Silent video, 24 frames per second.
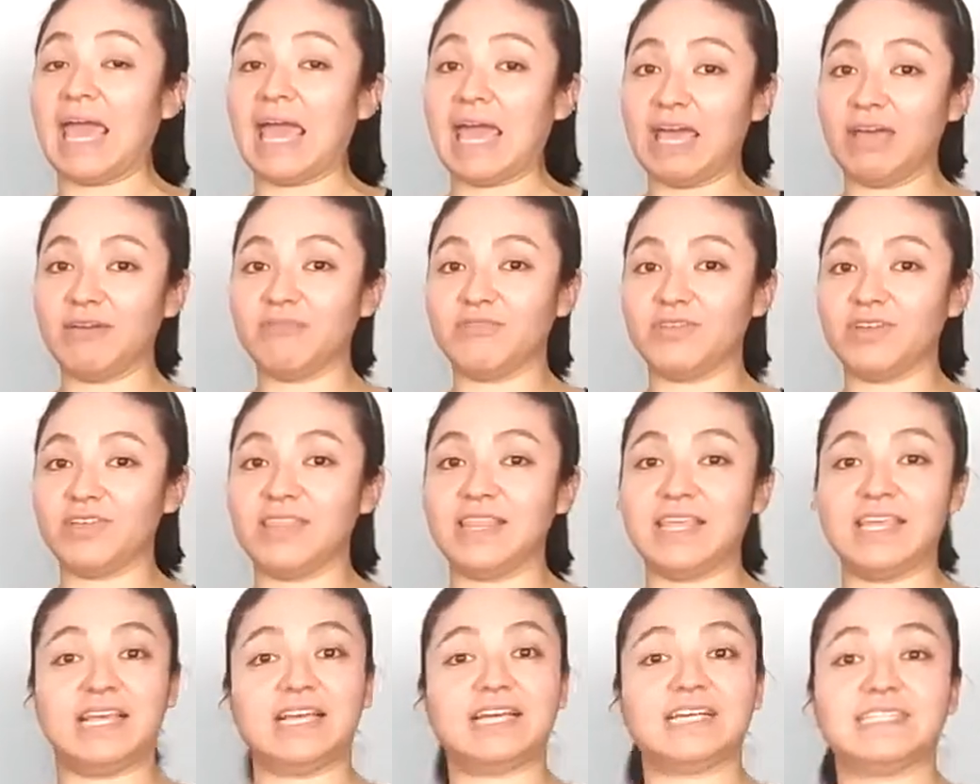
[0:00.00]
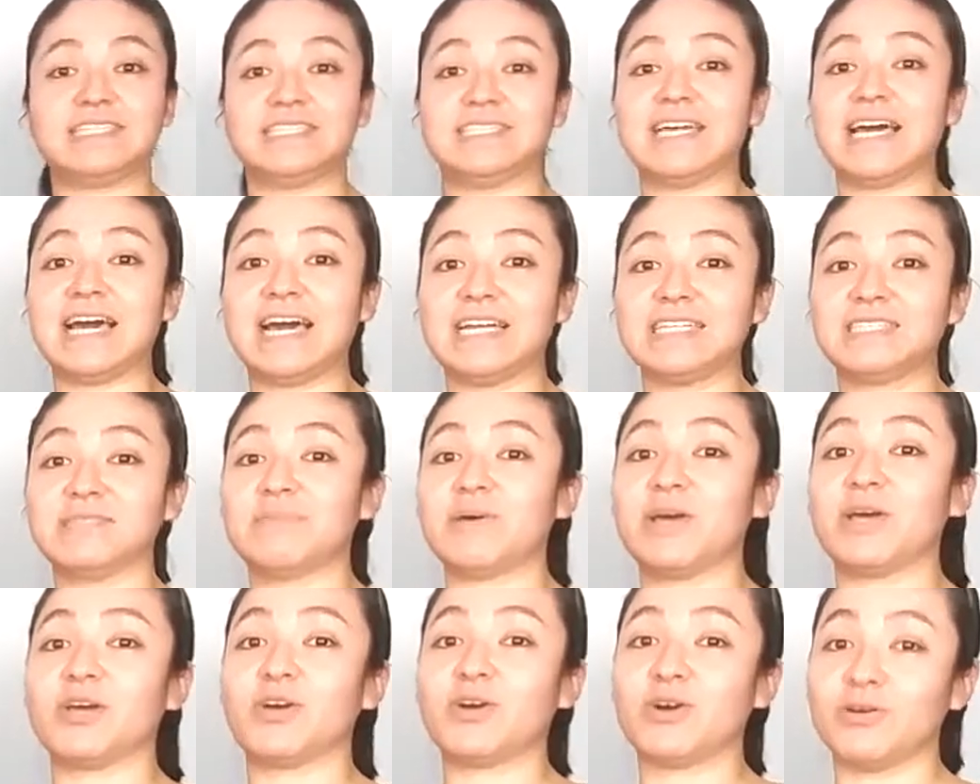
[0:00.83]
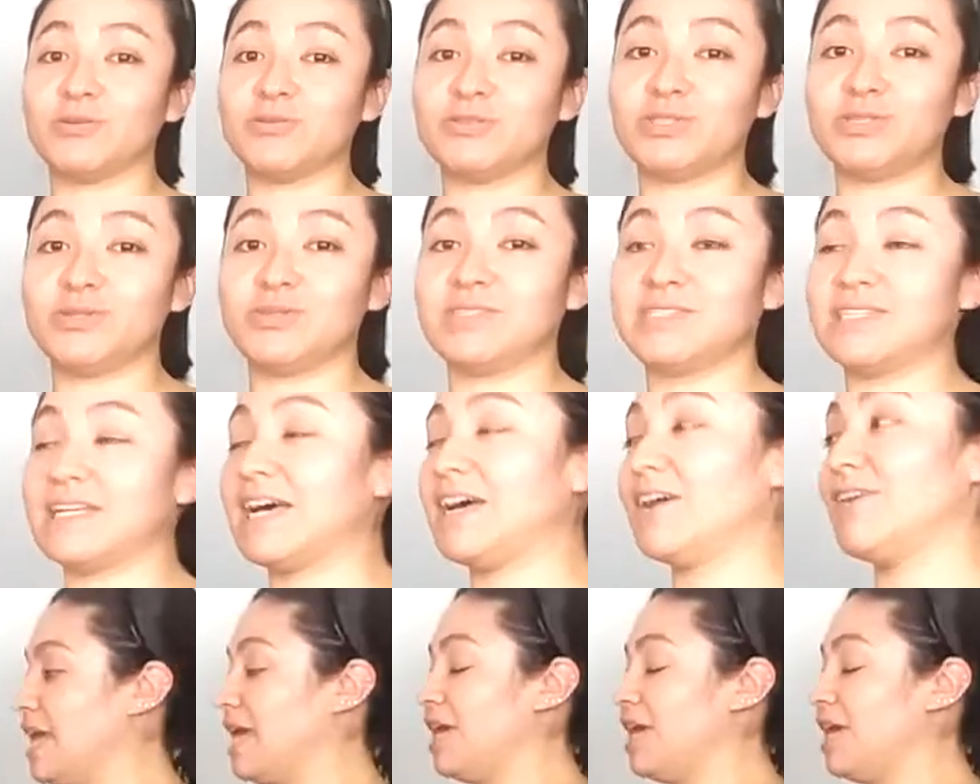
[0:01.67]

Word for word: everything because that's my go-to style.